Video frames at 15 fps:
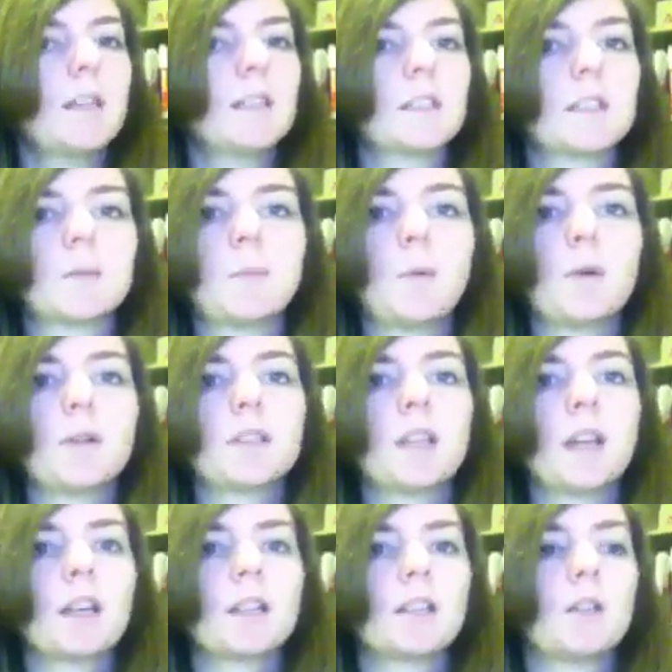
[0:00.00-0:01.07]
In sports,
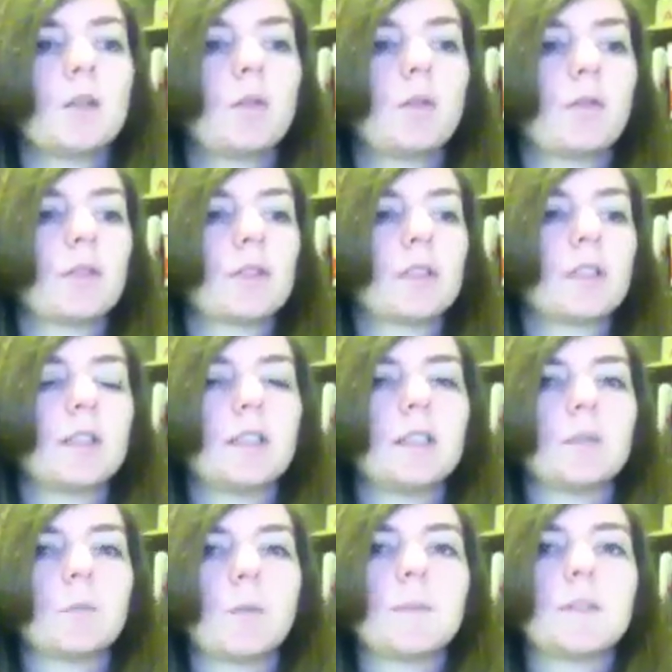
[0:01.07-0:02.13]
Huntington
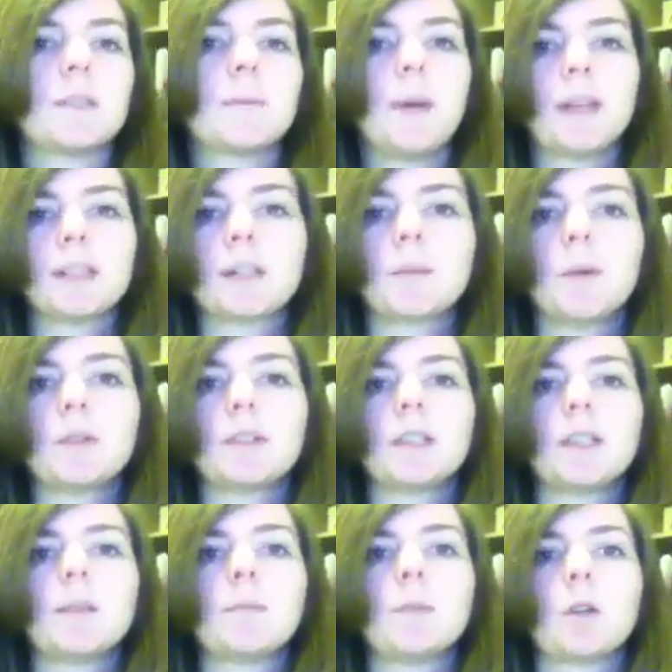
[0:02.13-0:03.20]
University's women's basketball
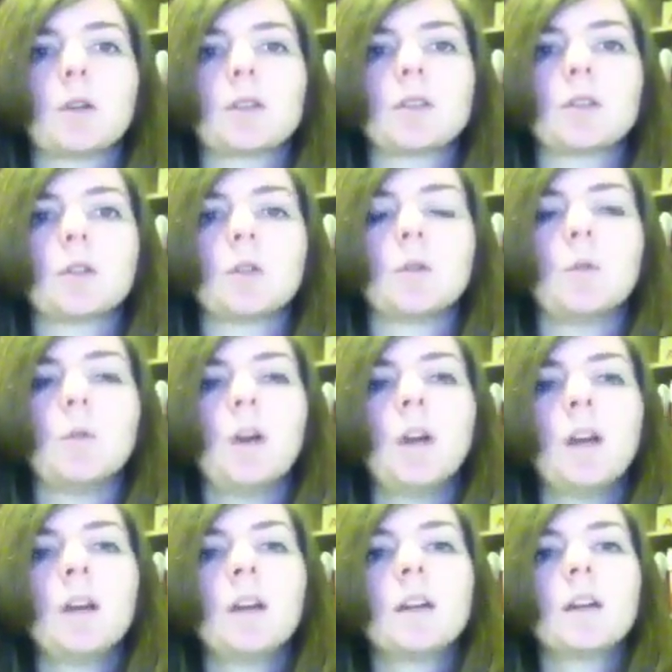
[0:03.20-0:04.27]
team looks to
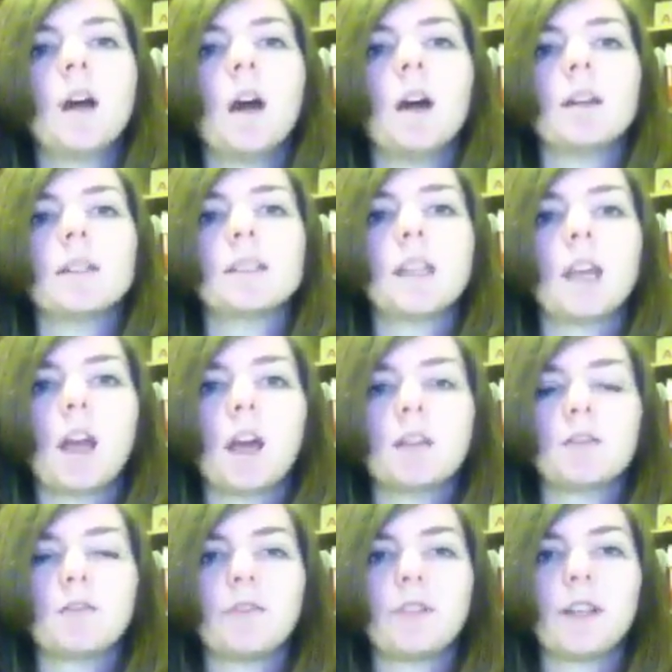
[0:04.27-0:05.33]
stay
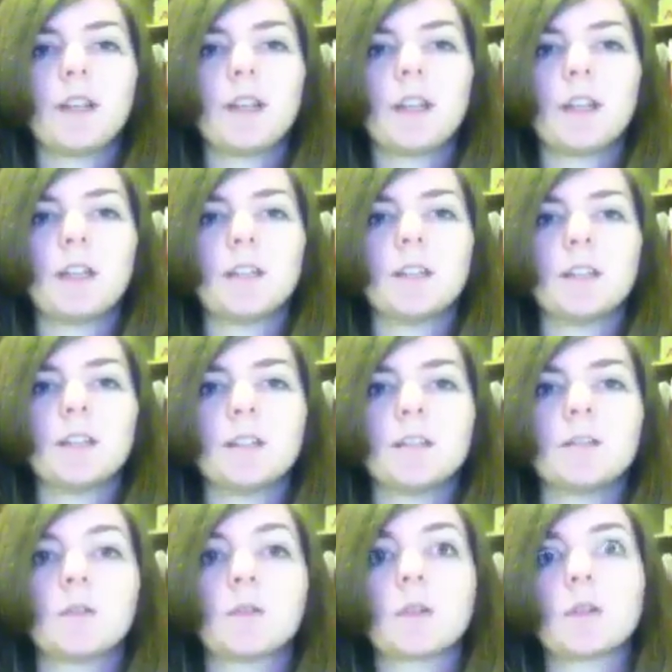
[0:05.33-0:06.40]
undefeated
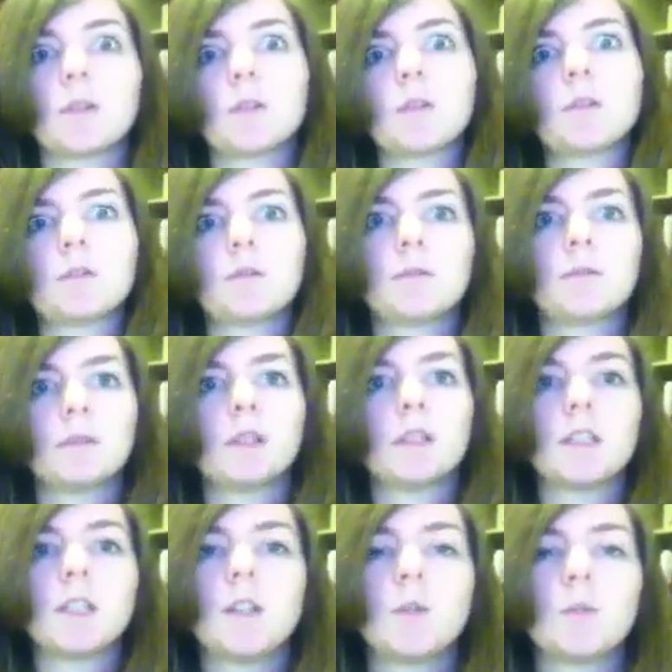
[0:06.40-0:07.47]
or
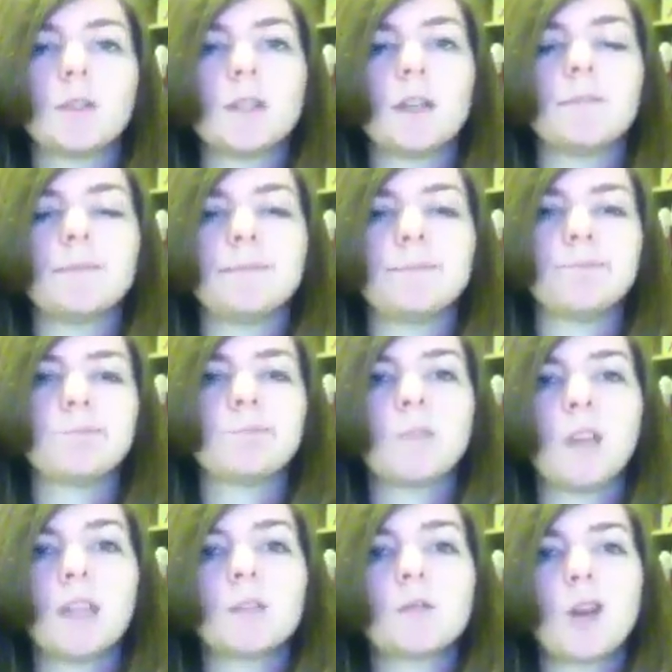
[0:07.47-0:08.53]
continue
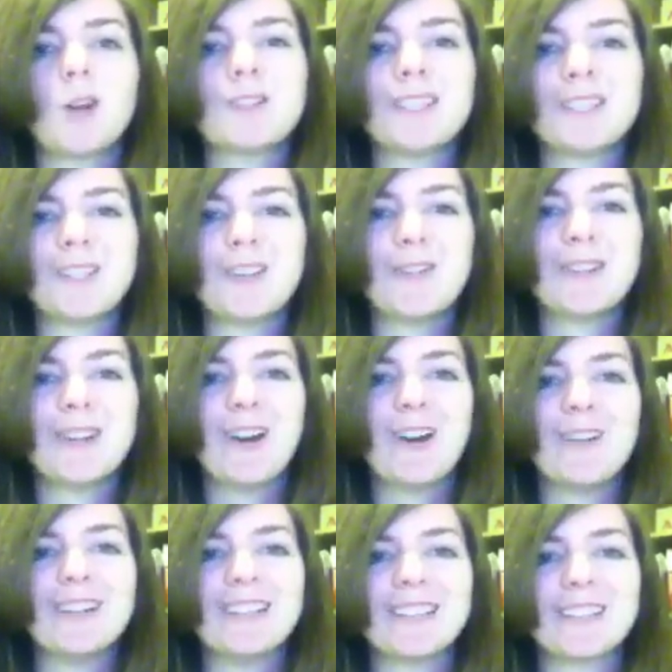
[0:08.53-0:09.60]
it goes to
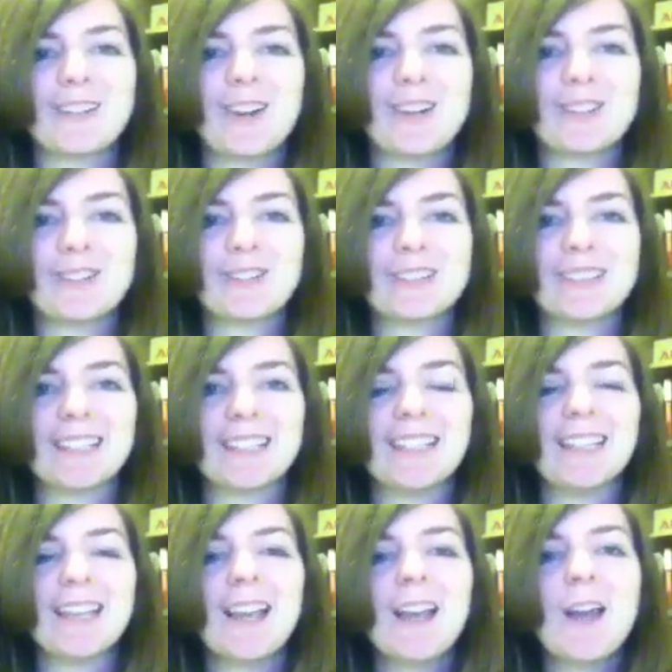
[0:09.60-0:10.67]
2-0 in the Crossroads
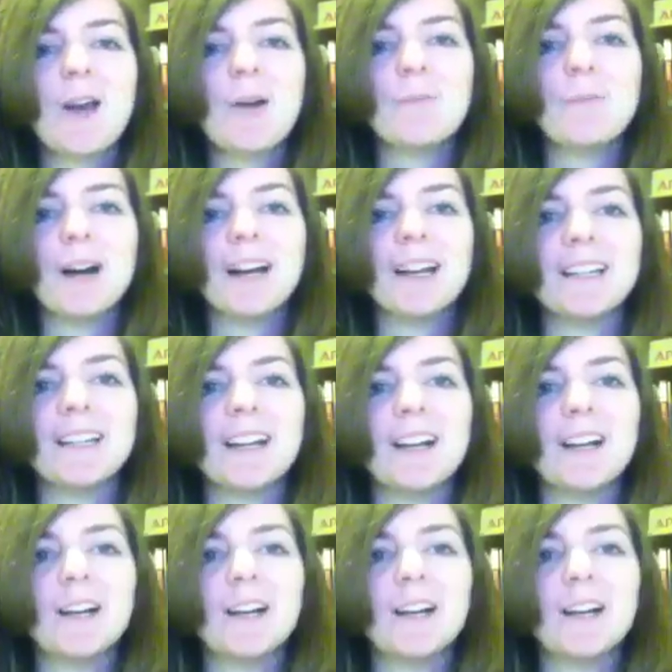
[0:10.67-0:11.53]
League by